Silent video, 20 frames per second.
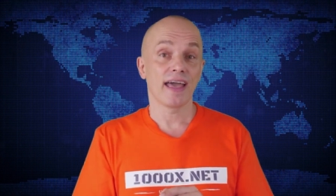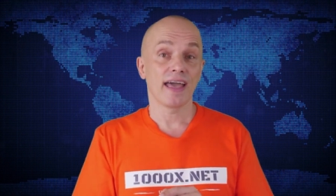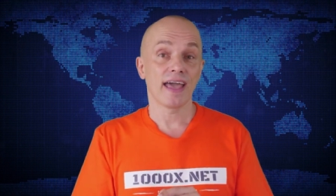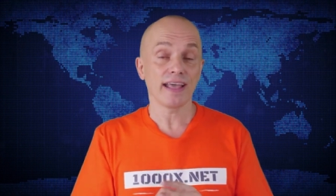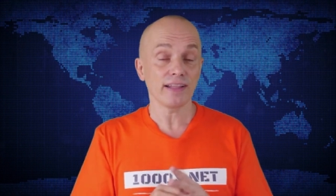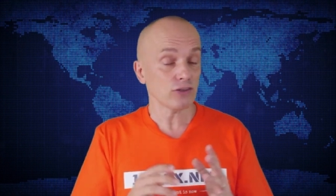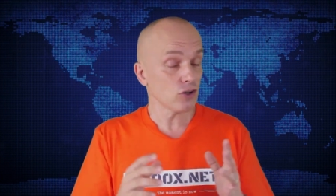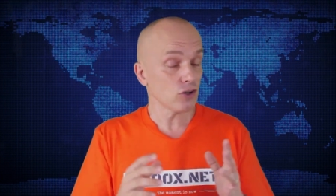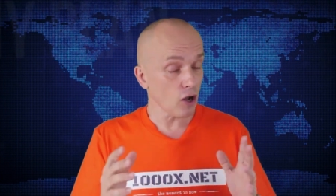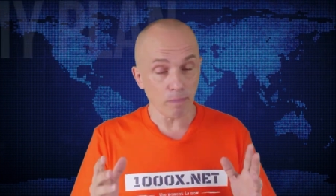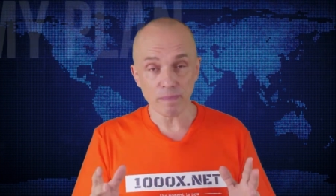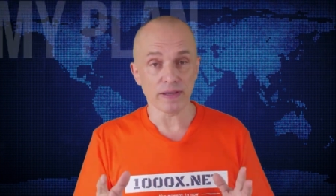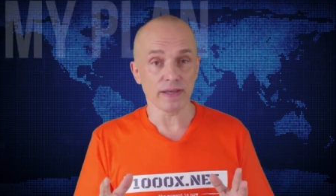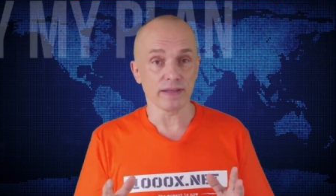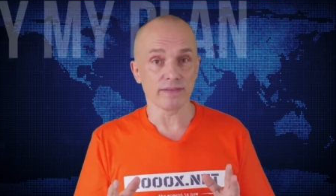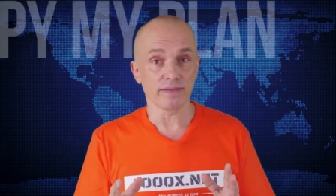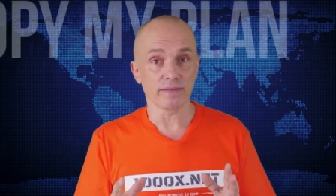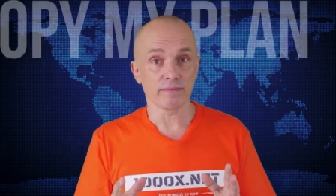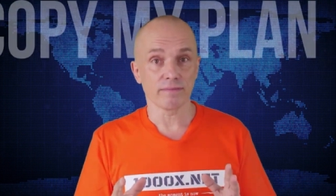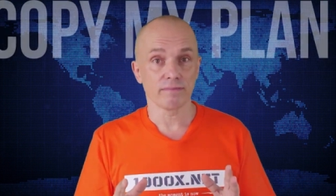and copy
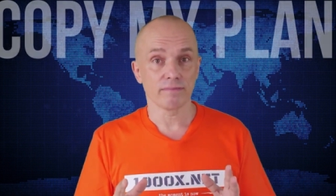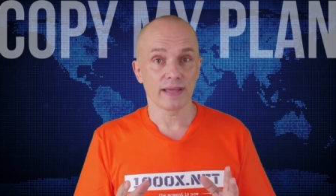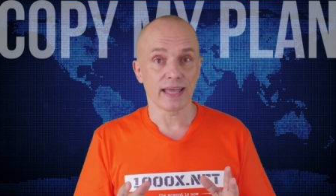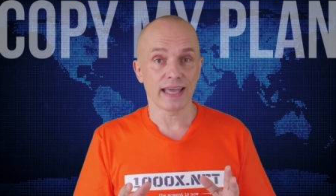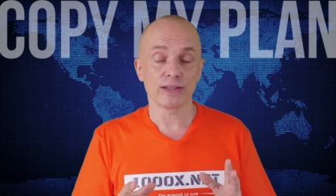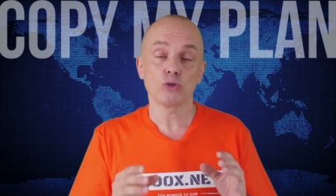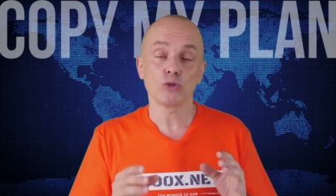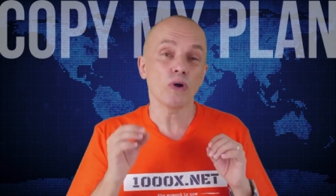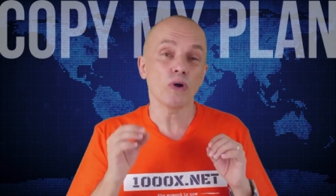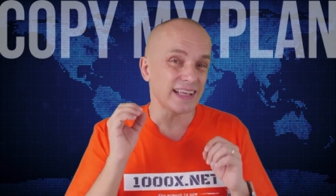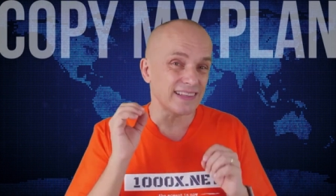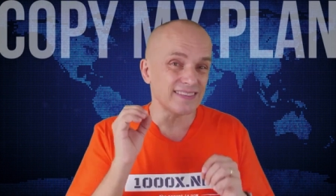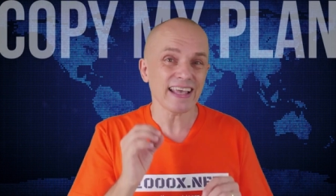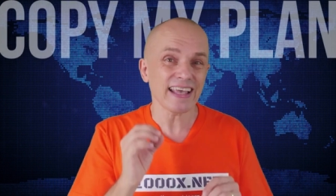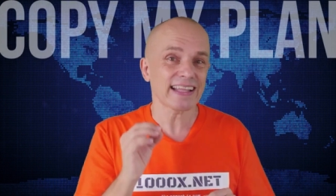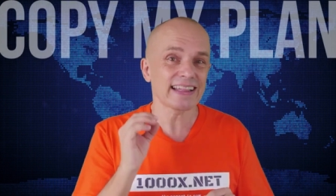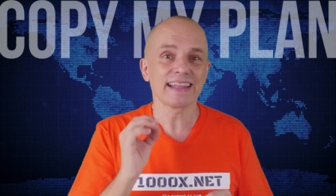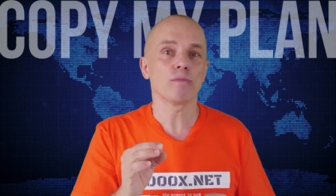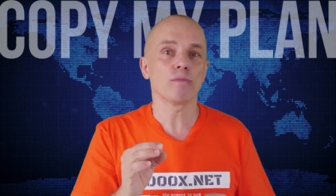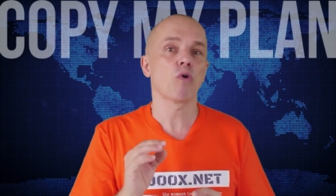it and do
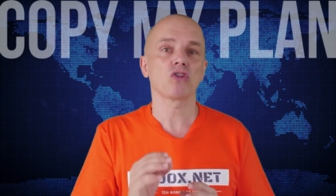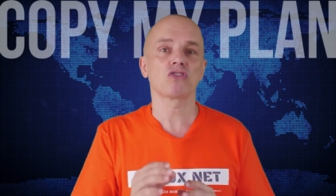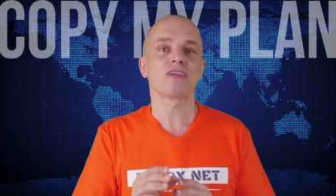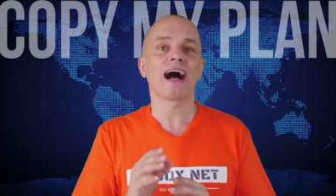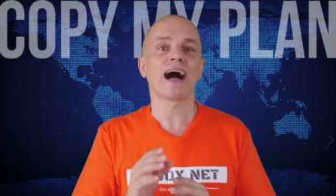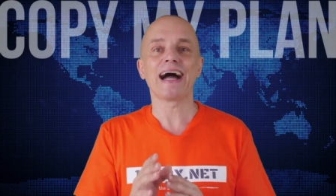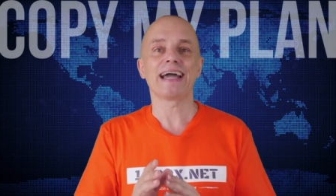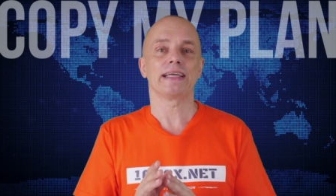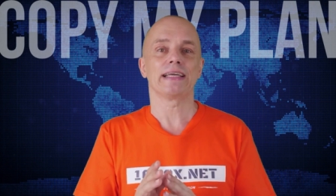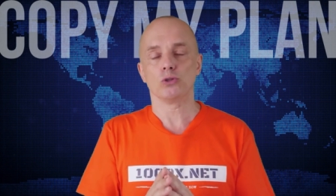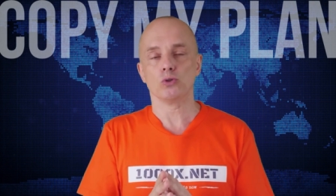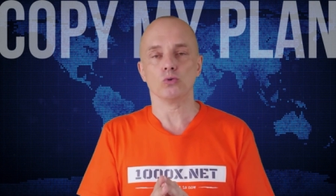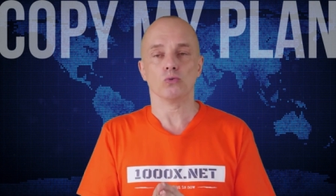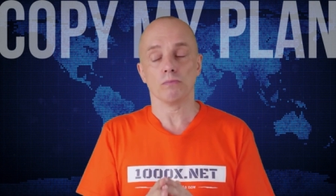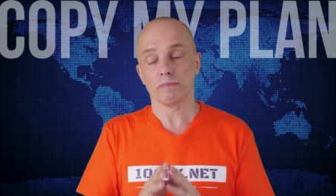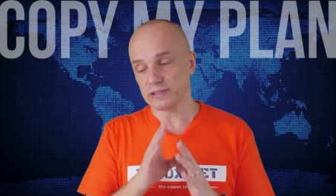exactly what I do.